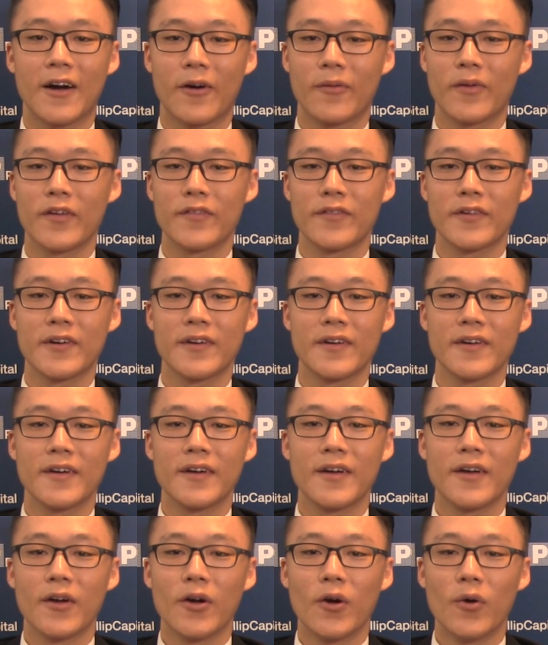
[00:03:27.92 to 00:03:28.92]
However,
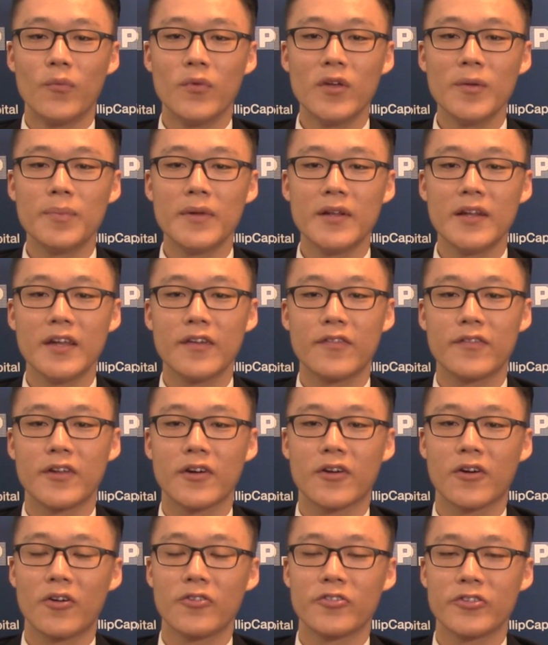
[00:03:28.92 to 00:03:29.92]
we believe
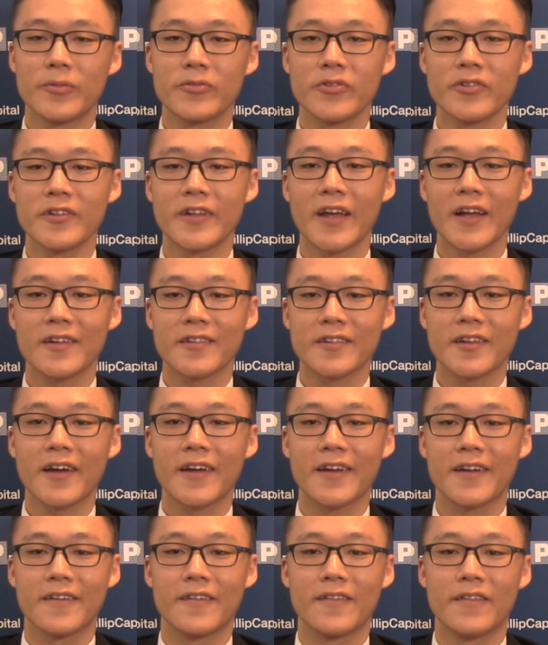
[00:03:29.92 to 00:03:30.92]
the consumption tax
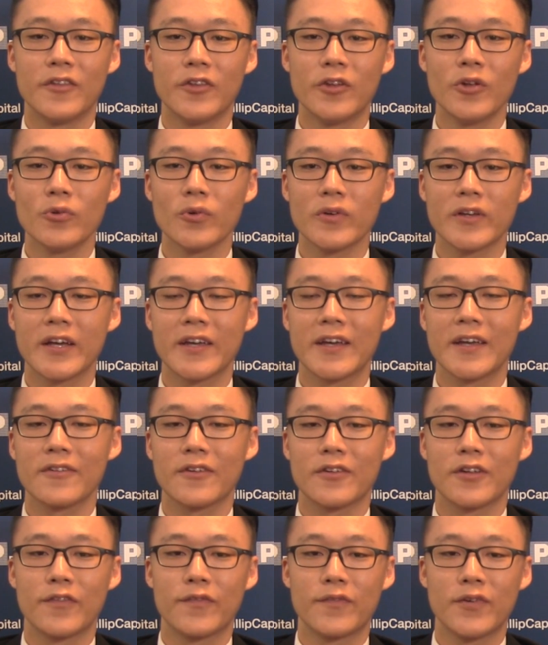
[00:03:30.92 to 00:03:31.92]
hike due to kick
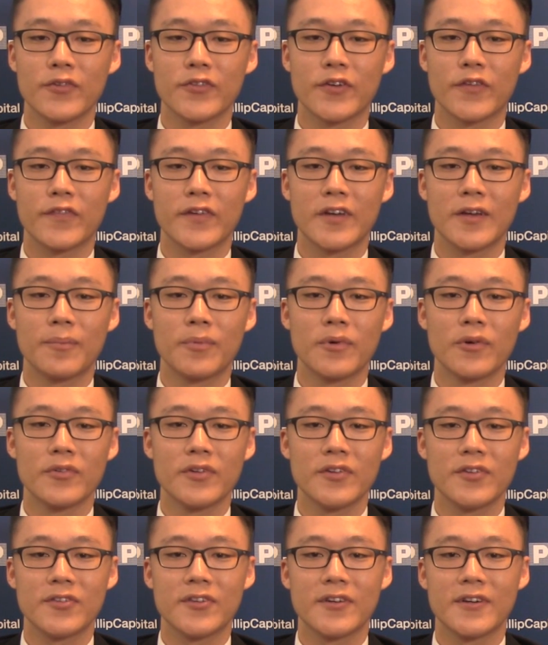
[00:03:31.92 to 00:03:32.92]
in on the 1st of April
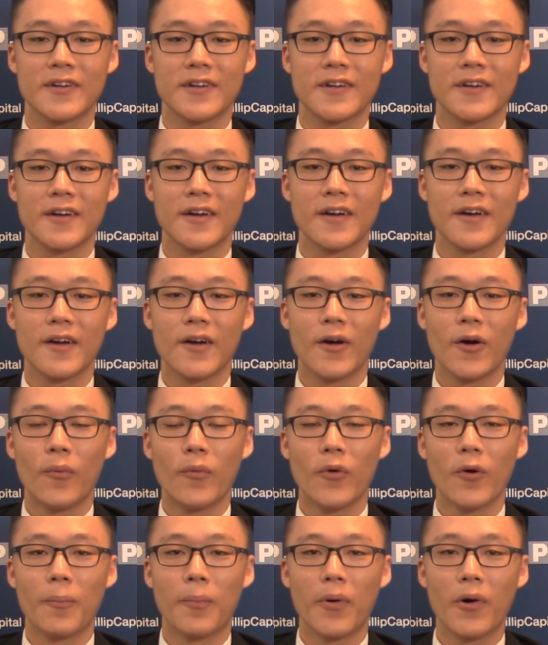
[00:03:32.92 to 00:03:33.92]
this year
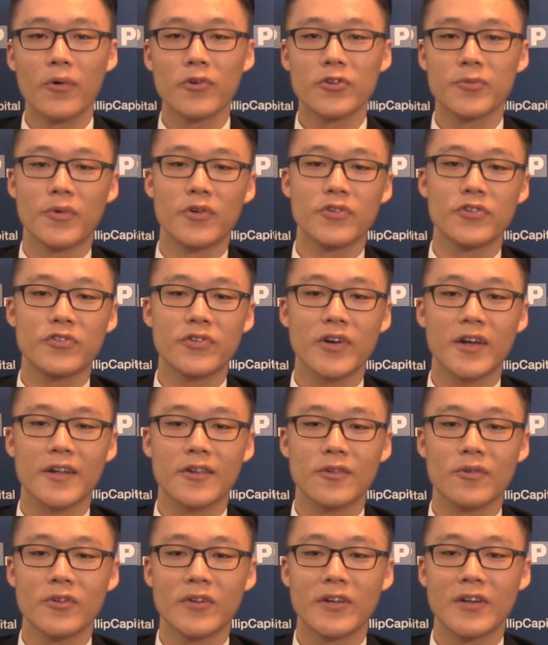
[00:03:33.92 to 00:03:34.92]
will pose more
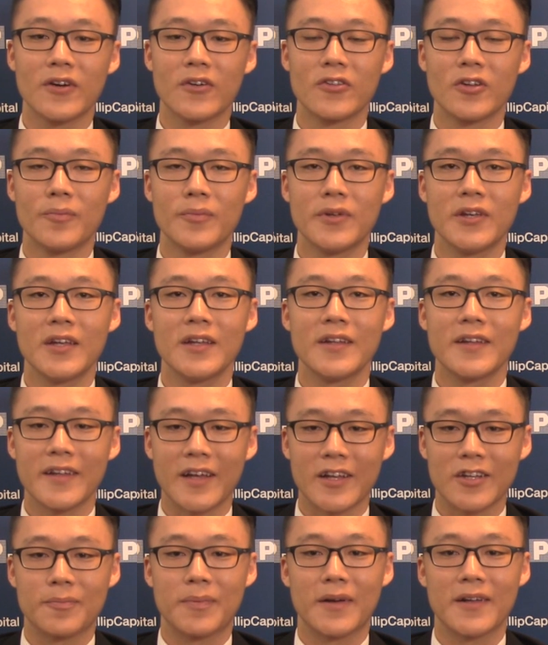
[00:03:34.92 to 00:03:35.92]
drag to the economy
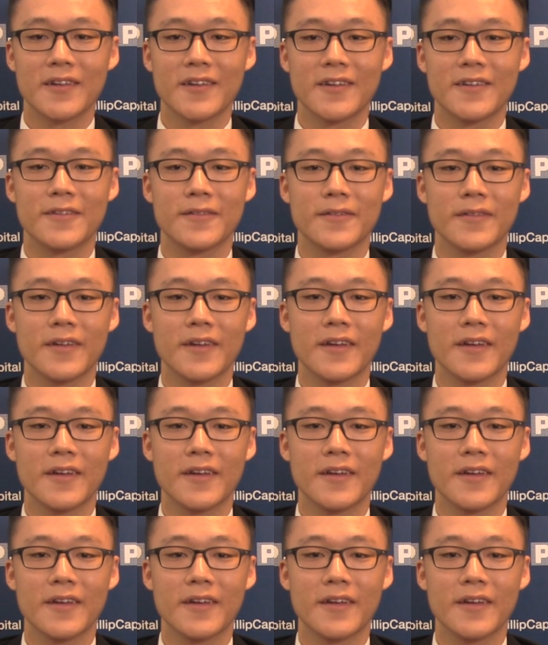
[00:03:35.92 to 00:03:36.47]
than expected.